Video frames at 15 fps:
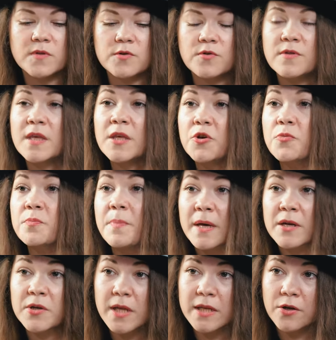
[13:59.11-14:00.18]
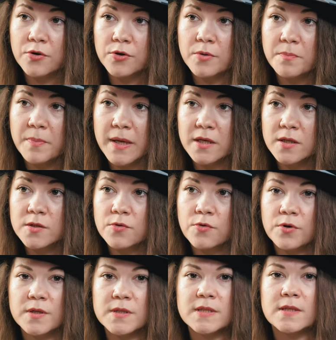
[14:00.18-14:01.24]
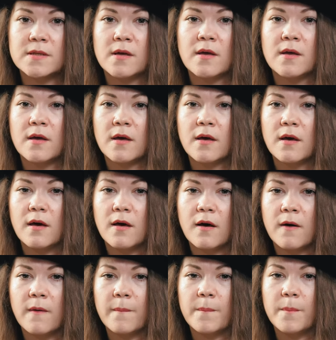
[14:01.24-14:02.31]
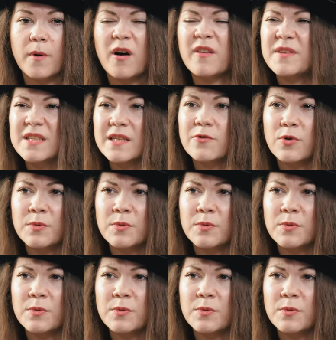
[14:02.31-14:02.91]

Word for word: do you think you're better than your competitors um, obviously